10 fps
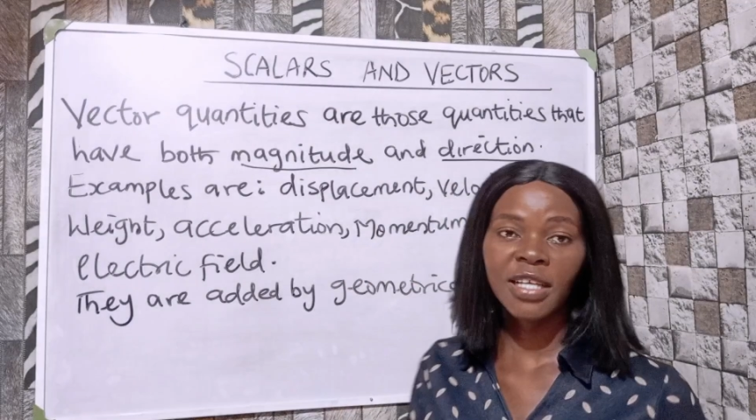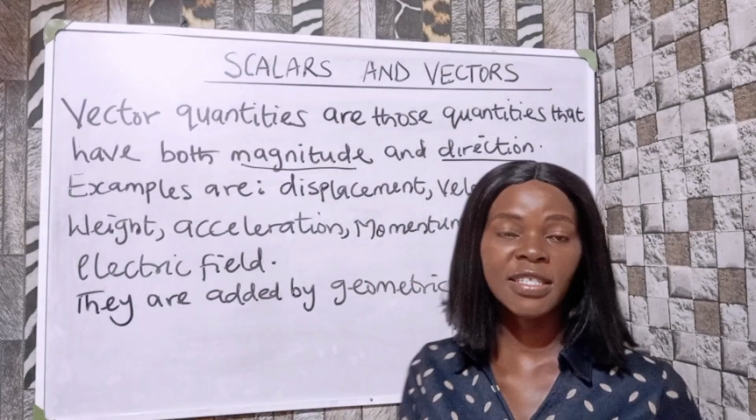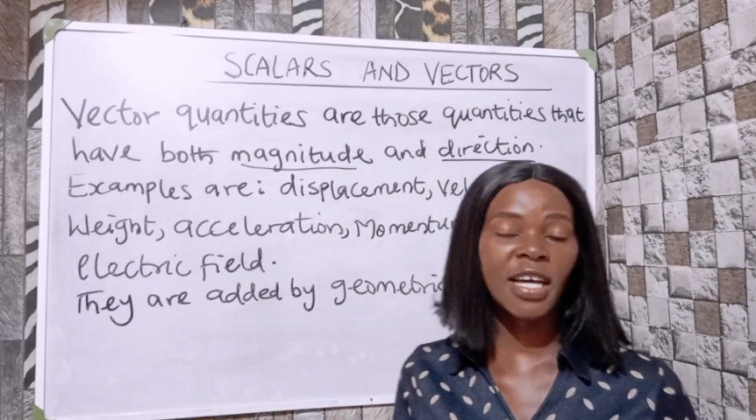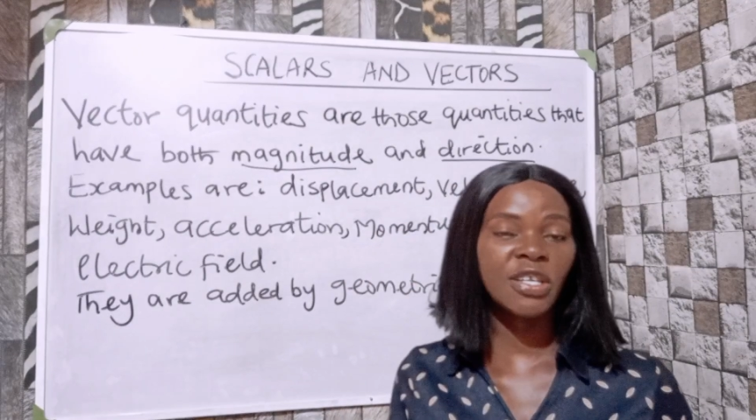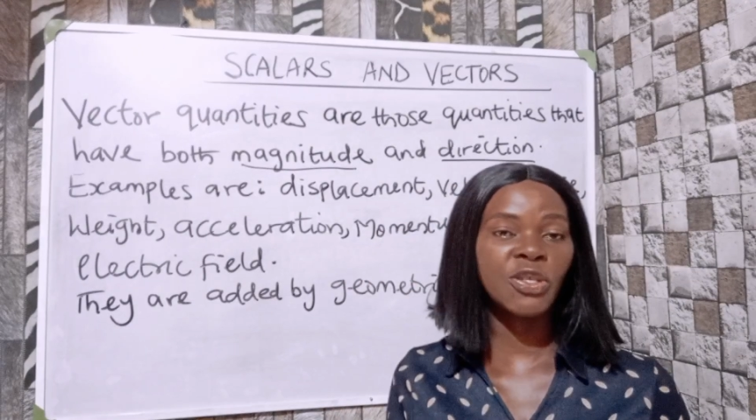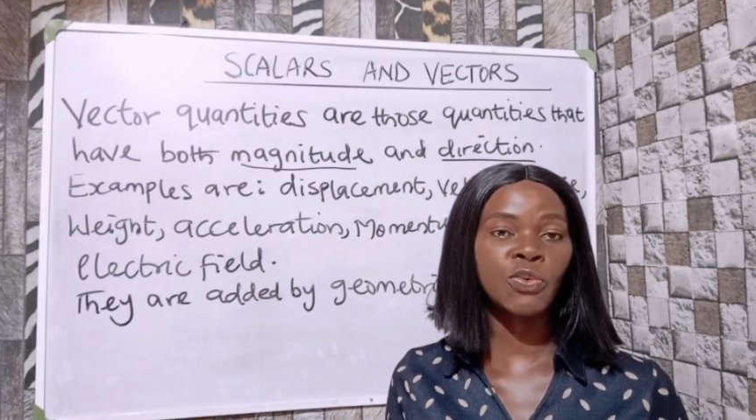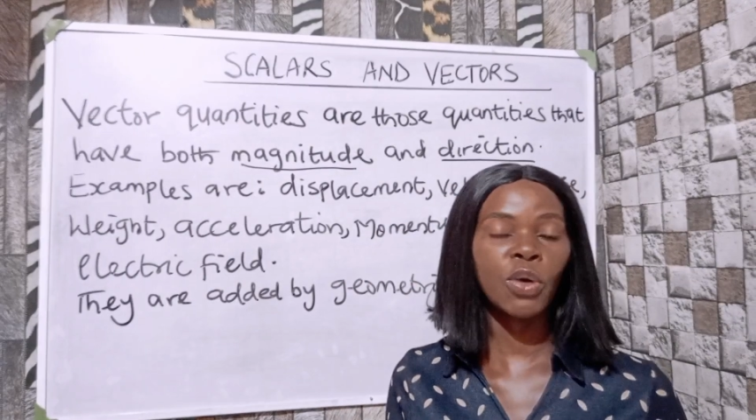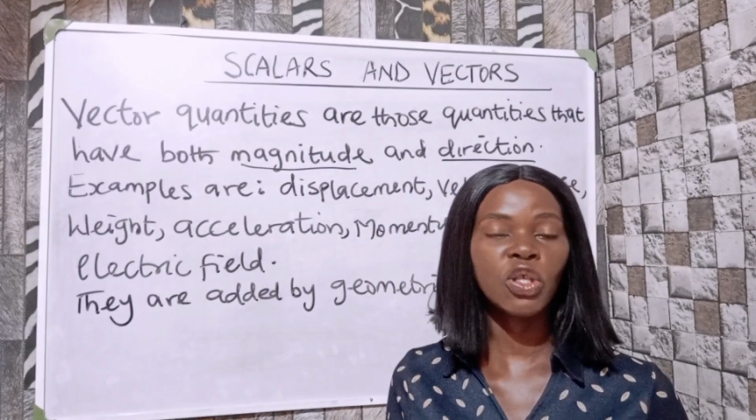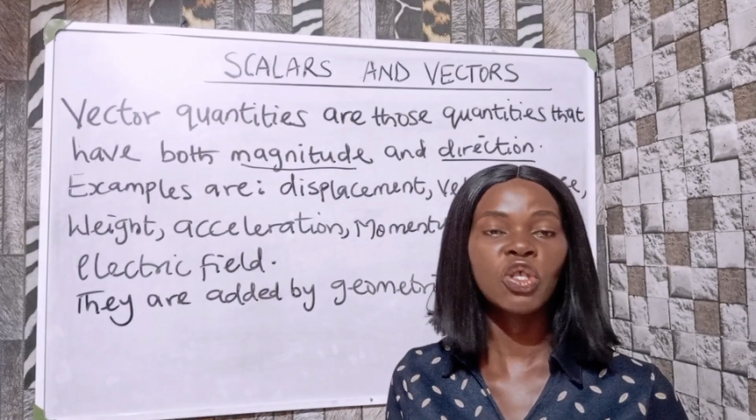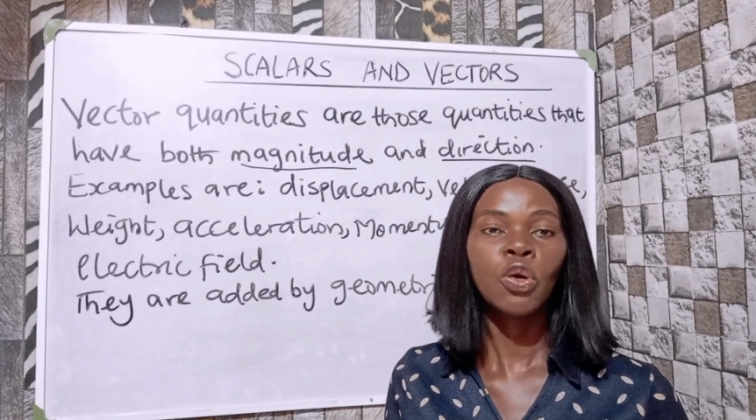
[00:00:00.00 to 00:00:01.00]
answer is
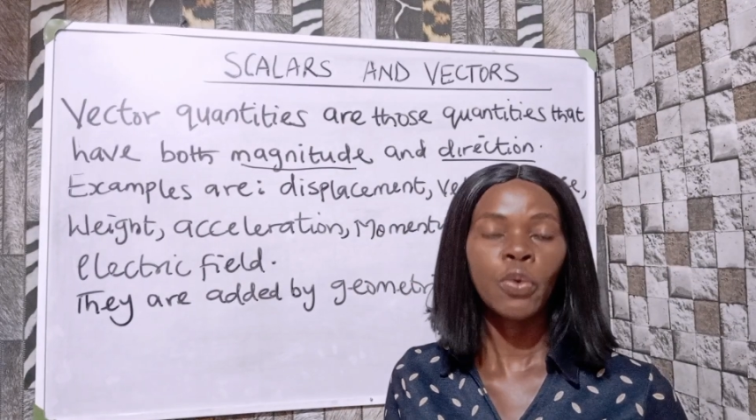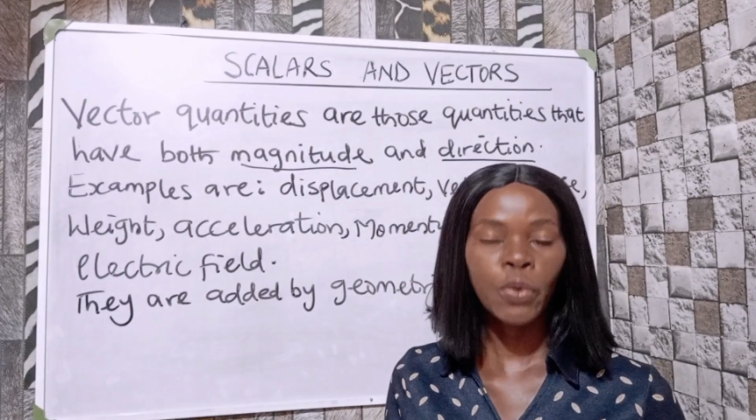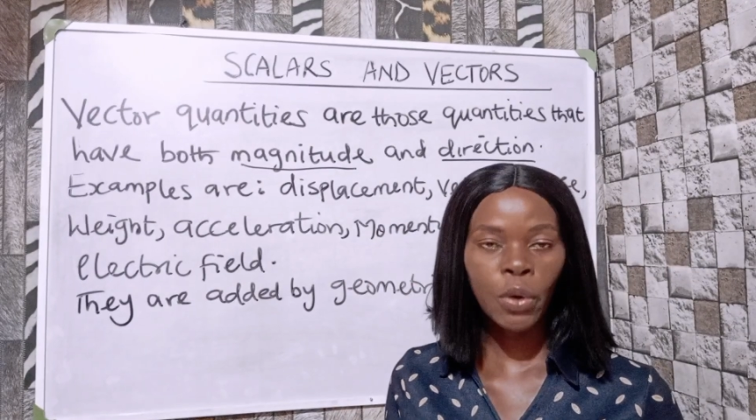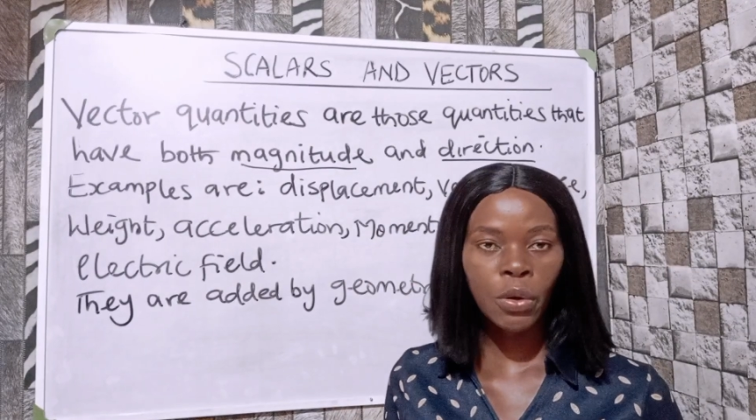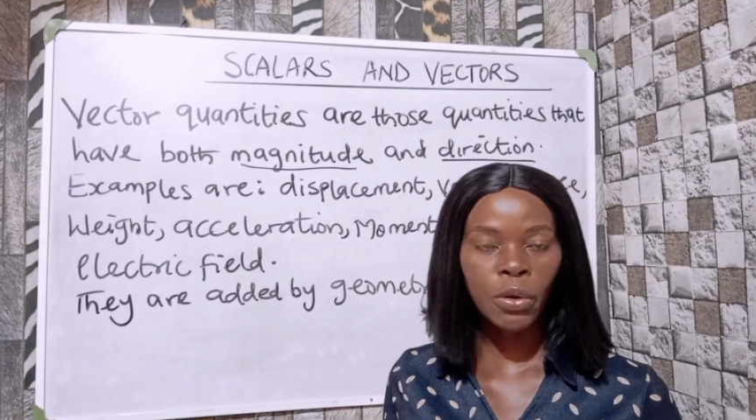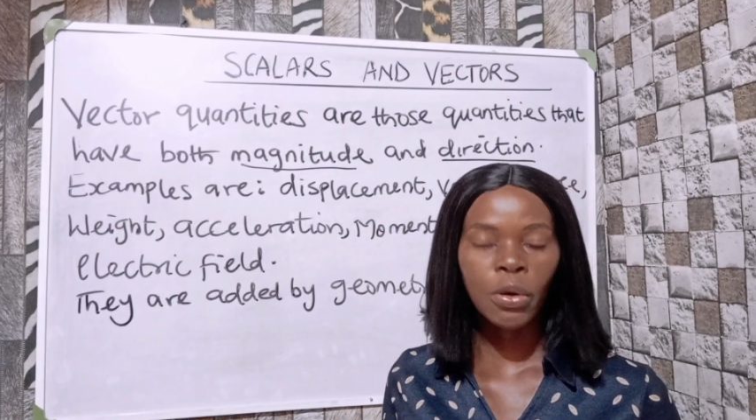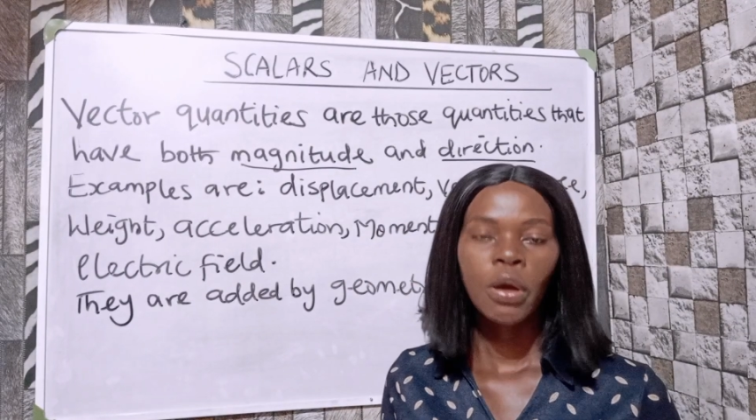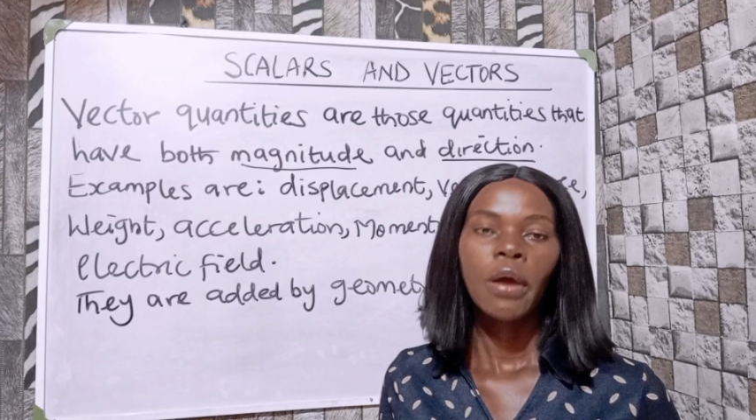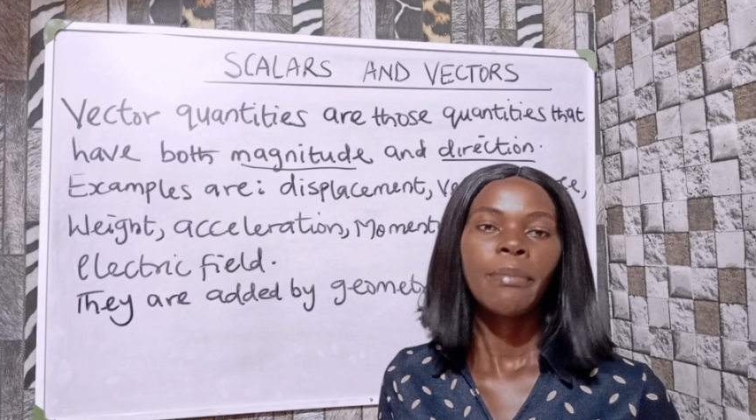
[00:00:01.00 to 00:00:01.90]
what? Wrong.